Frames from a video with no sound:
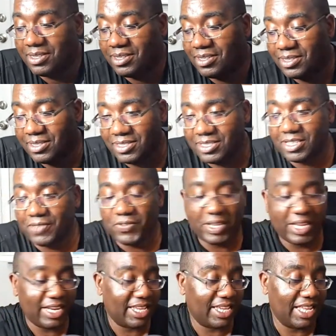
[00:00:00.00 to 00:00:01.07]
The stuff you
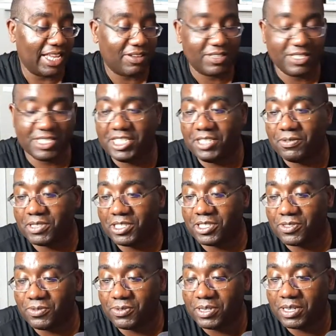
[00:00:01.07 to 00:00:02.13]
got to get. I'll continue with this
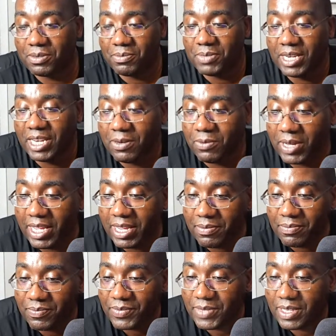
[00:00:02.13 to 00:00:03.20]
story. But anyway,
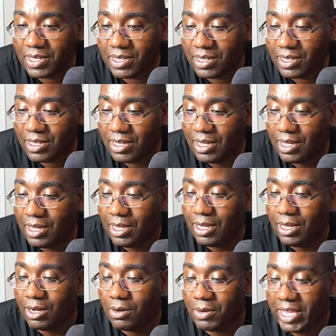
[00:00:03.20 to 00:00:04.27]

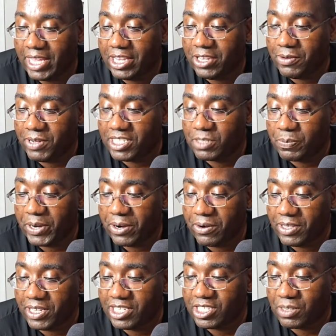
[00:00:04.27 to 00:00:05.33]
Okay, the U.S.
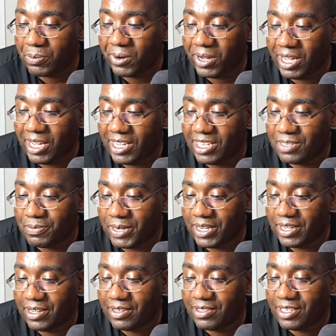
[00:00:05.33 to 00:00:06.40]
apparently is surprised
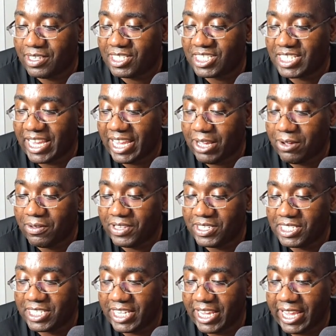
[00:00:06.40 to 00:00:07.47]
by the scale of this
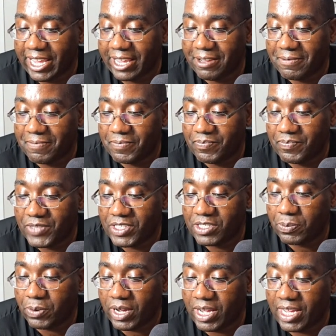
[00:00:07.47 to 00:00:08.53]
attack.
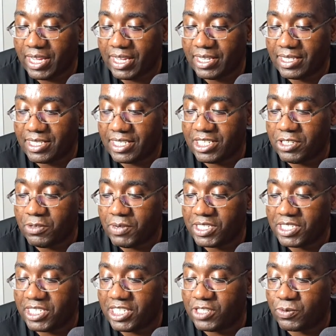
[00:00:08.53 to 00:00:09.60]
Surprise, in the U.S.
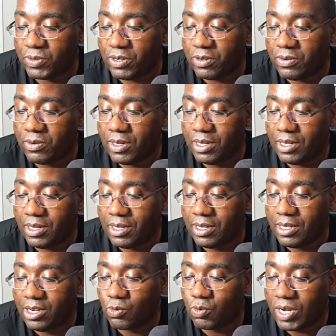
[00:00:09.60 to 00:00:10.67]
and Israel,
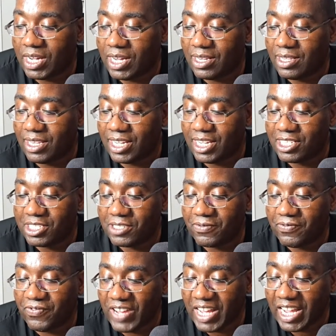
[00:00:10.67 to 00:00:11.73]
Iran launched
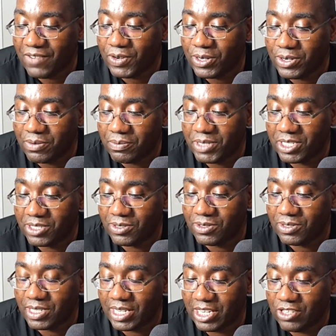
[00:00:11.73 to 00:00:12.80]
500
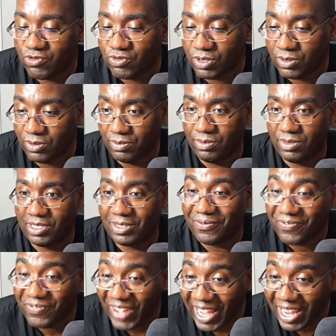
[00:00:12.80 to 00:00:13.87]
missiles and drones.
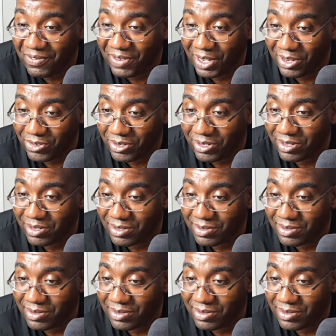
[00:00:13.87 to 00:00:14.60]
500?